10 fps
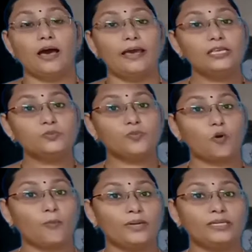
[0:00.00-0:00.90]
his
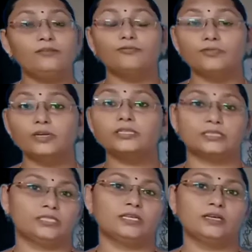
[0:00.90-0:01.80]
property
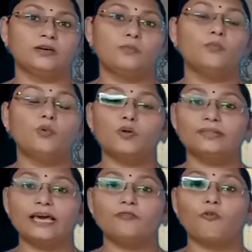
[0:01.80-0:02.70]
worth more
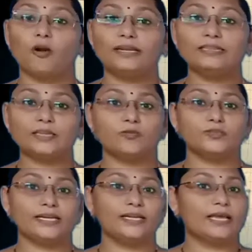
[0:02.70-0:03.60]
than
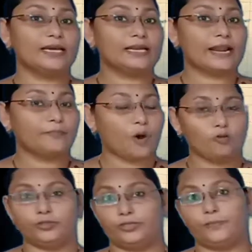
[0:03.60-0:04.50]
40,000 England
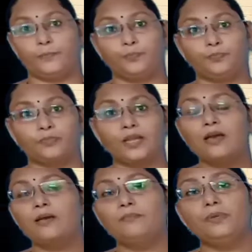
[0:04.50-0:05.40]
pounds.
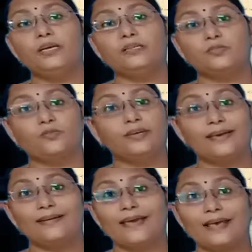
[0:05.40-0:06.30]
Means we
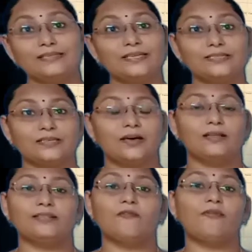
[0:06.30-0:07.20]
can assess
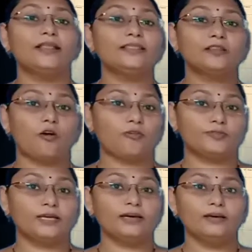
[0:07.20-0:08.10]
the wealth of
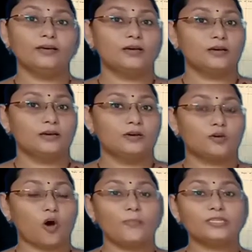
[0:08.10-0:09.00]
the
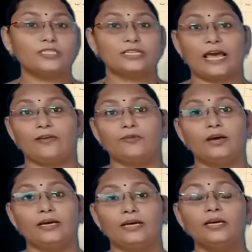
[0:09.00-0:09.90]
Robert Clive
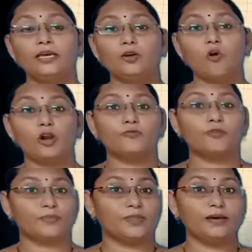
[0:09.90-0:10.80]
he got
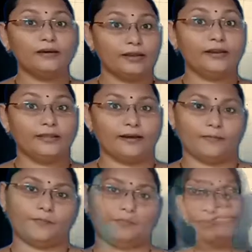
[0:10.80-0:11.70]
from the India.
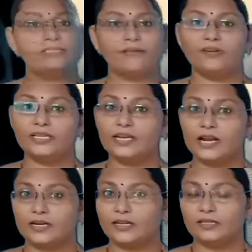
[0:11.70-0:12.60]
In
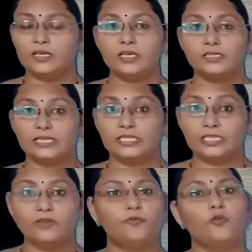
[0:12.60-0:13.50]

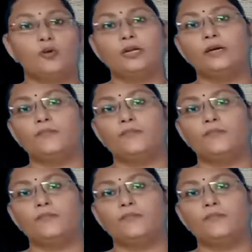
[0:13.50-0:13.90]
1764,